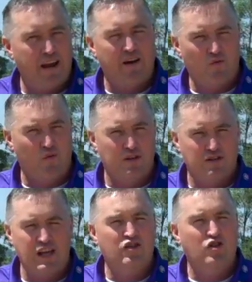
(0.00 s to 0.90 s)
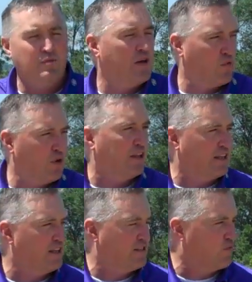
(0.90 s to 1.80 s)
that everyone, that should be a
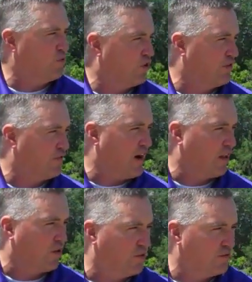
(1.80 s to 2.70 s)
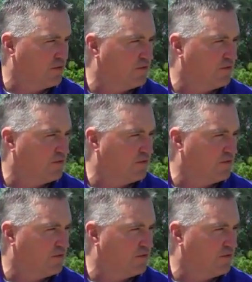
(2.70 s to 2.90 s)
really easy rule to follow.